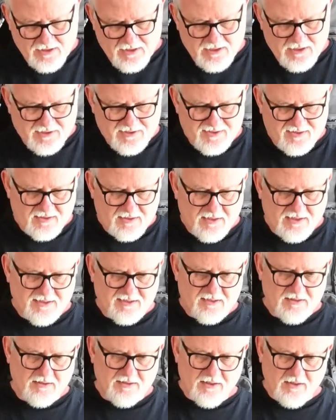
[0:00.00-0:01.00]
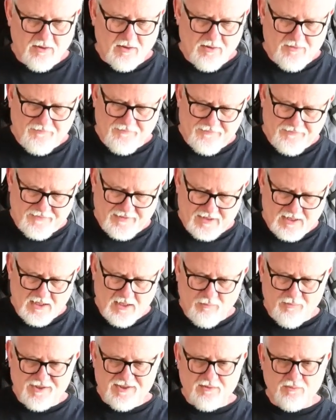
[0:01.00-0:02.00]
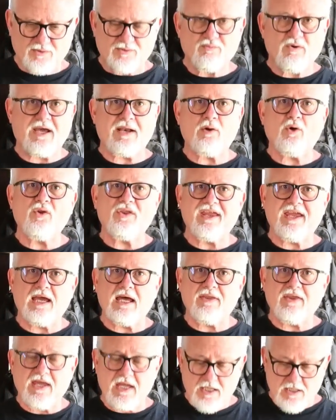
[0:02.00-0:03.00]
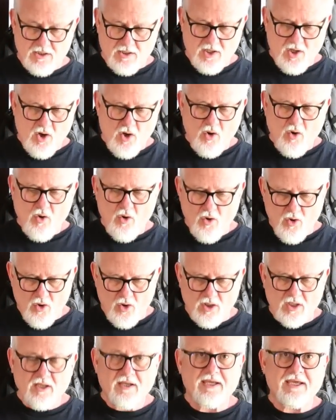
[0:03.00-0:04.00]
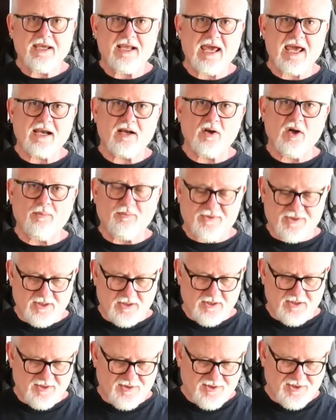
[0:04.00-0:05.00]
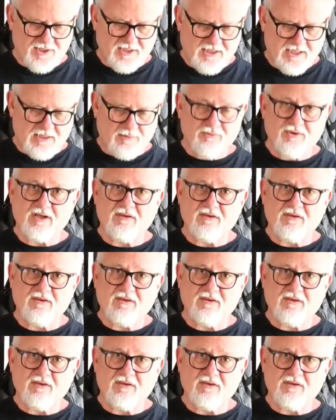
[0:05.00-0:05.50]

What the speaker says: It's a little, I wish it was one or the other, or it had an option to get rid